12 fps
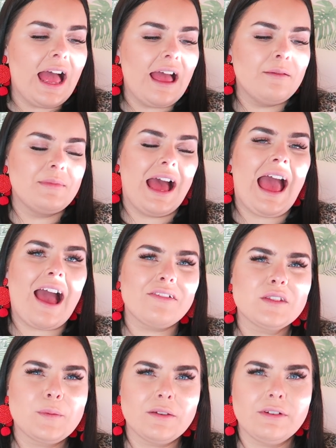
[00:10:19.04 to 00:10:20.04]
I
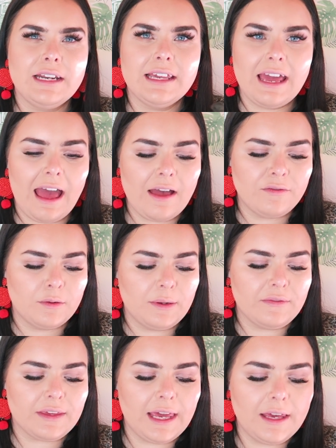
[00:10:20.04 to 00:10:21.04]
have to be really careful
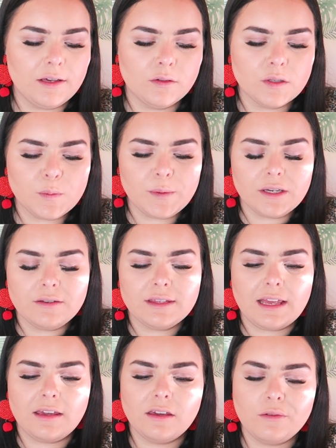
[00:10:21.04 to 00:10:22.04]
with Kiehl's because
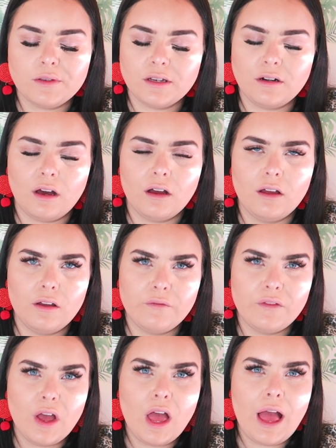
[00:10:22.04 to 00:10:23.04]
they use a lot
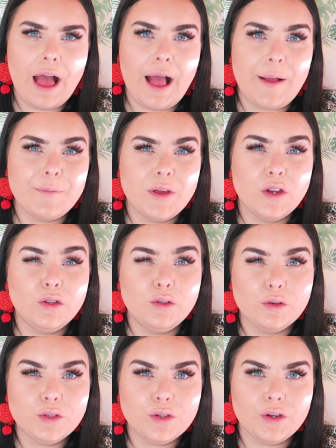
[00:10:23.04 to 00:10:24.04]
of
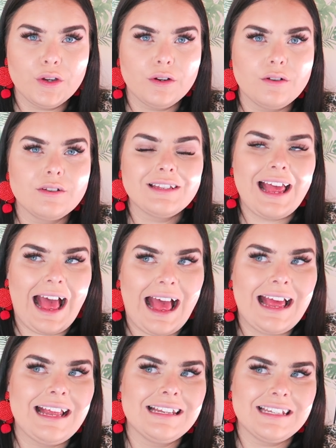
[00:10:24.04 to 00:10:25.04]
nut oils,
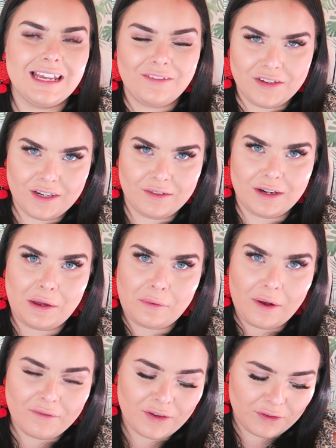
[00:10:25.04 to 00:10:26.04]
and if you don't
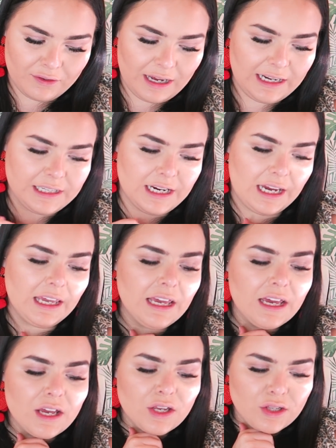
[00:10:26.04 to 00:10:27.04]
know, I've got nut allergy,
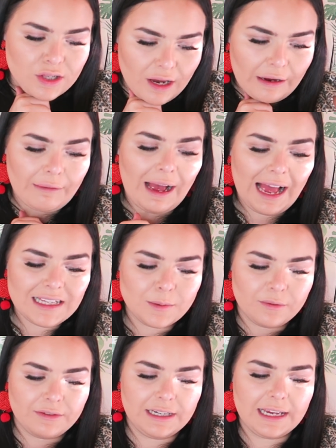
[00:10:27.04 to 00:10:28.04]
so I had
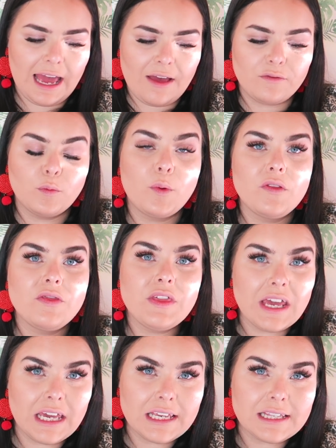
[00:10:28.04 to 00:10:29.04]
to be really careful. But
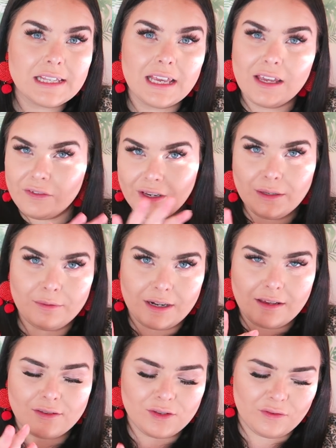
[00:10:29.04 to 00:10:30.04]
this, if anyone
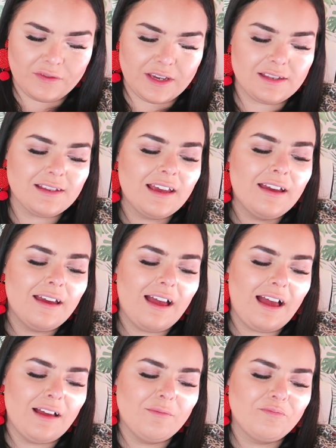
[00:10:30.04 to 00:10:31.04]
else suffers,
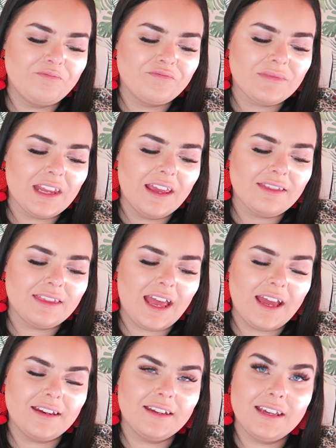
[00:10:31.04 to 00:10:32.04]

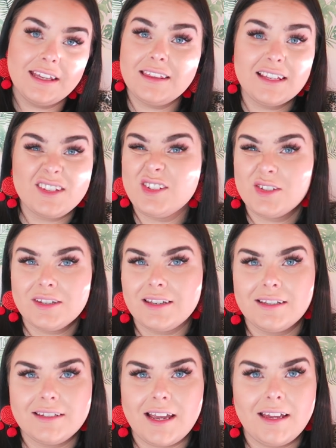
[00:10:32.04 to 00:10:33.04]
then this doesn't
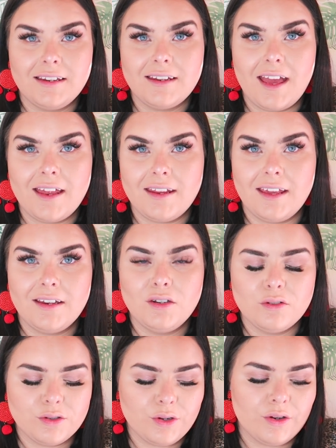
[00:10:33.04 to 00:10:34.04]
contain any
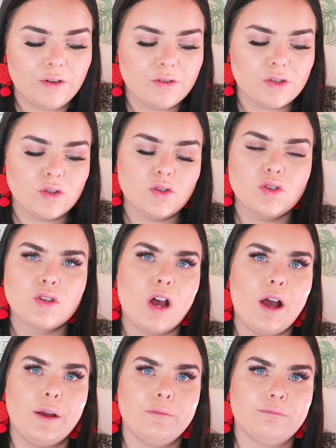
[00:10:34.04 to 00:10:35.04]
nut oils,
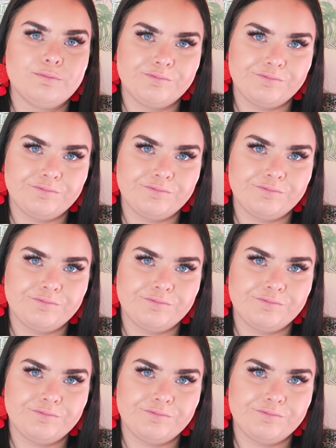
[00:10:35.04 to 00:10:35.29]
so